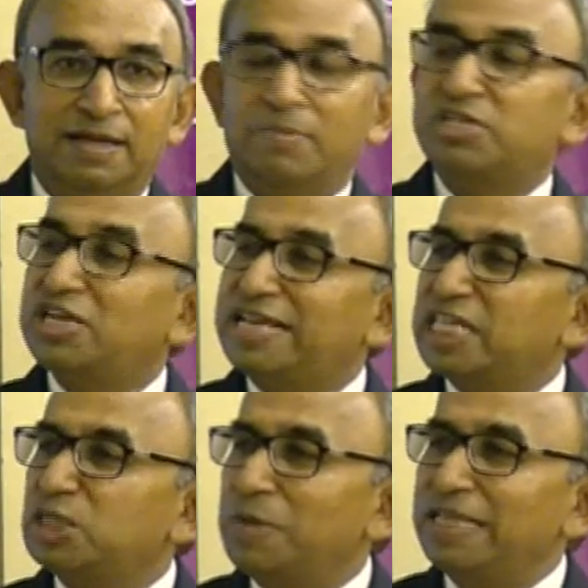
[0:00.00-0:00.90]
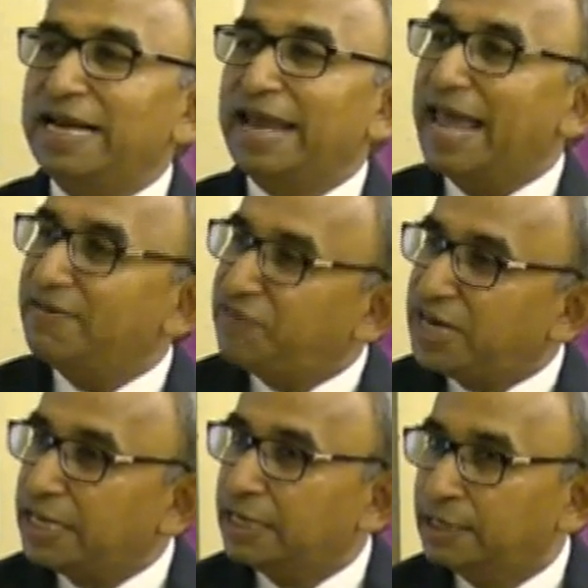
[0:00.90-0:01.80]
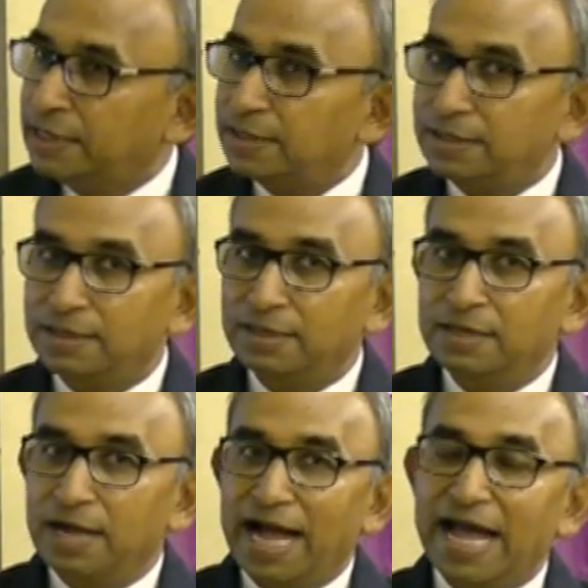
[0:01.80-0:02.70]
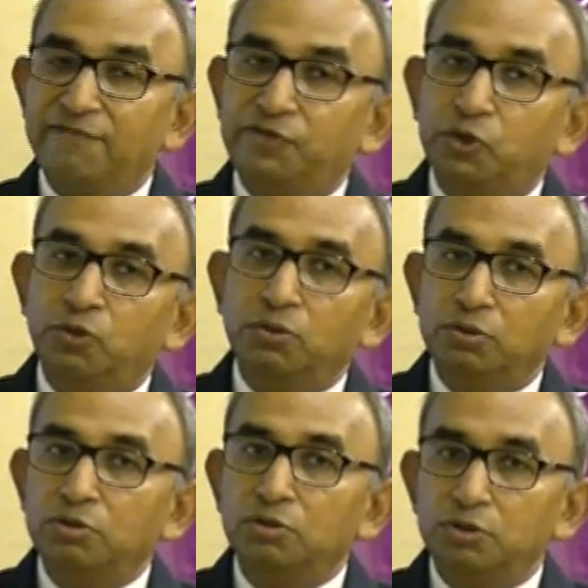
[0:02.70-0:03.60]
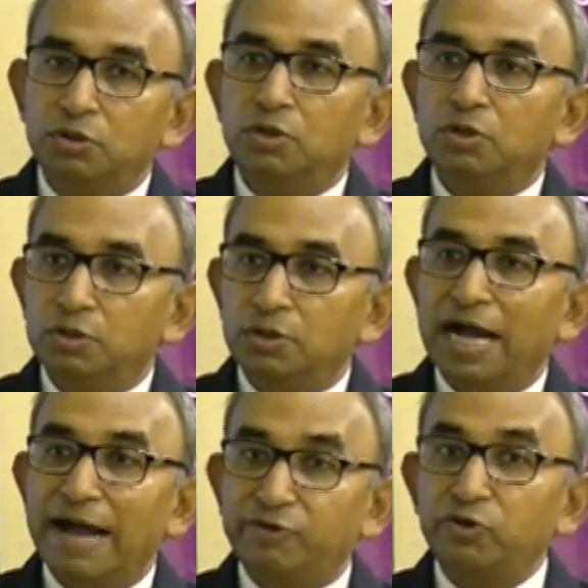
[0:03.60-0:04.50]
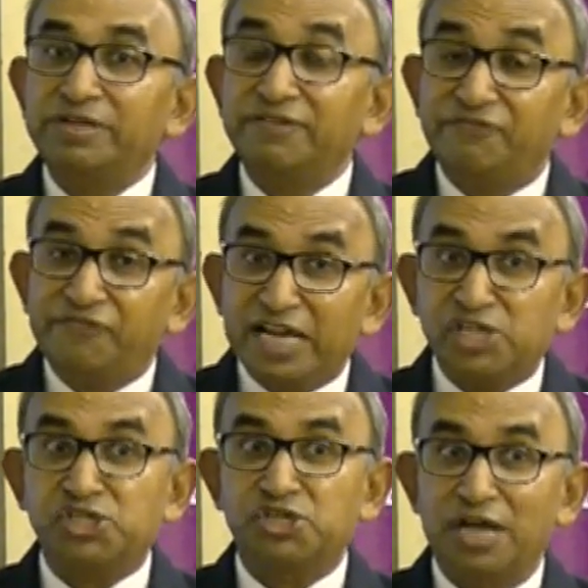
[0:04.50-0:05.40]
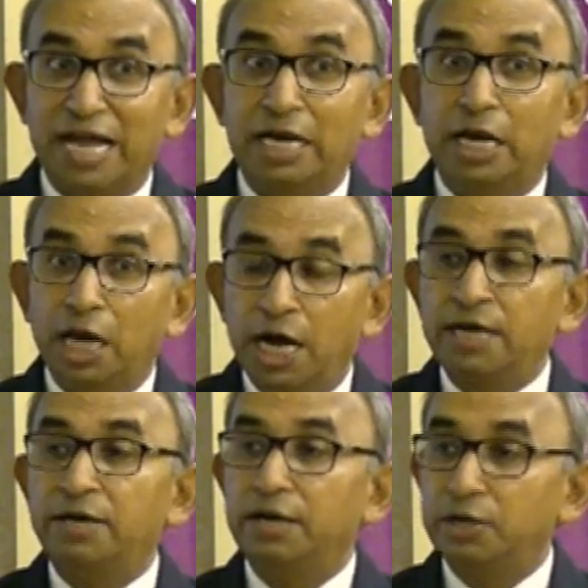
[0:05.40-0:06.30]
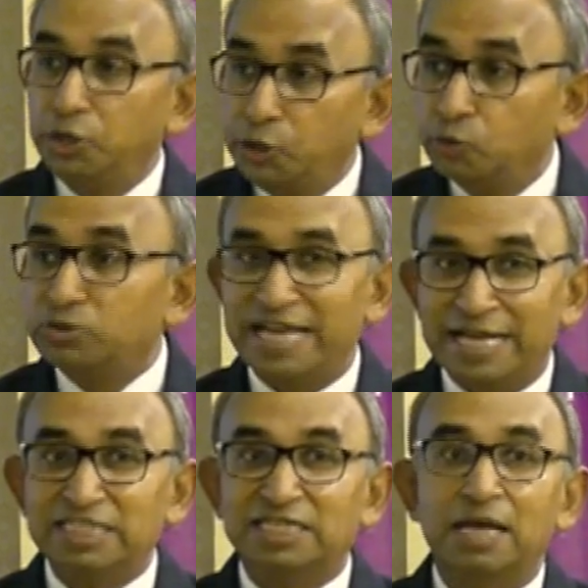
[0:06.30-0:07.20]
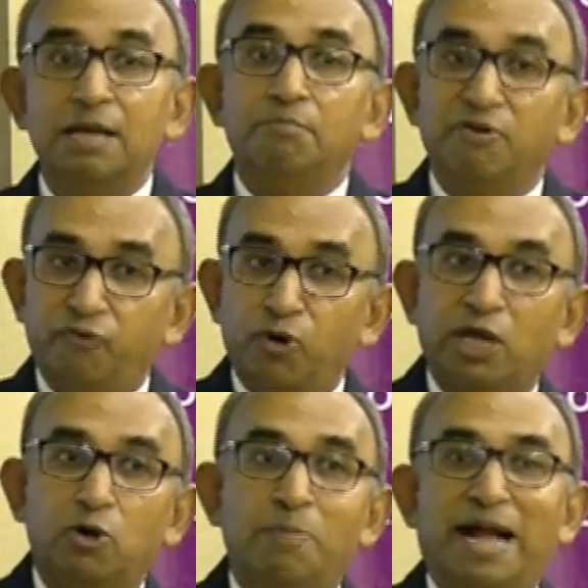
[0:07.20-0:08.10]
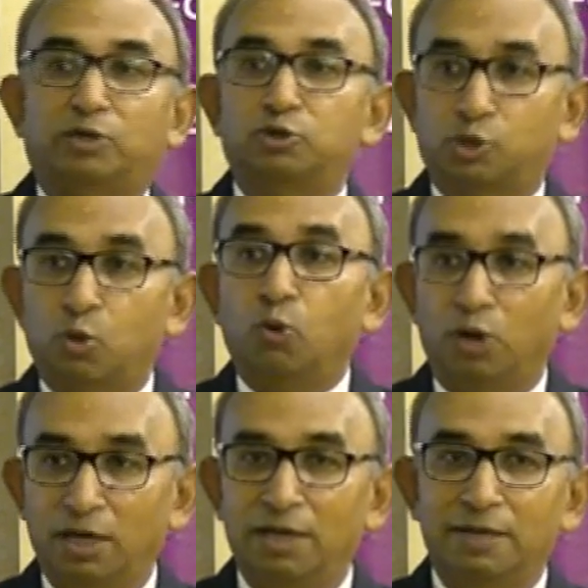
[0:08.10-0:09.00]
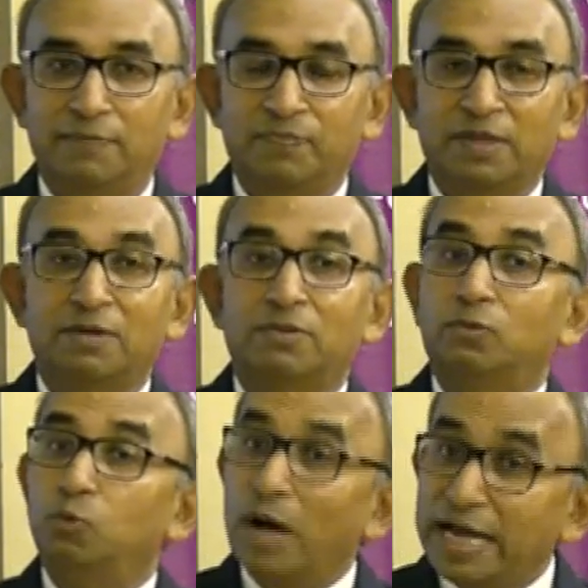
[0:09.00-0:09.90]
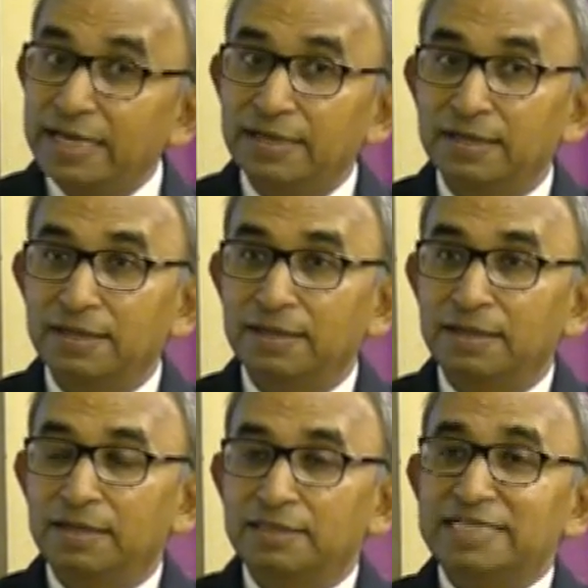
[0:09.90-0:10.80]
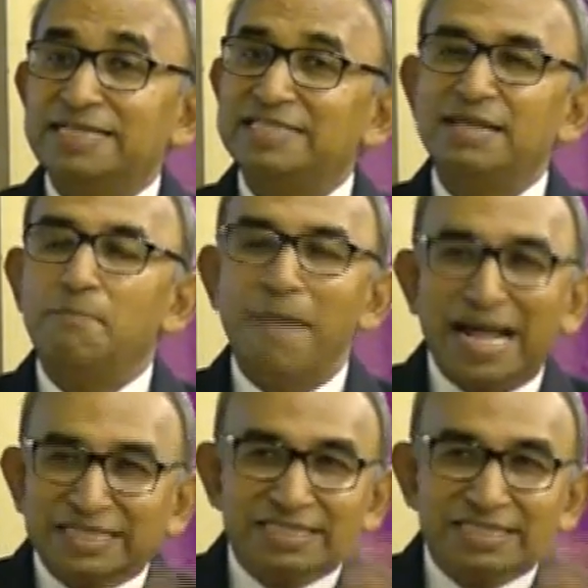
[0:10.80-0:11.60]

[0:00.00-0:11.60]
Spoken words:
But she tells me that every year I have to refresh and learn new things before I go back to school. Why? She says the maths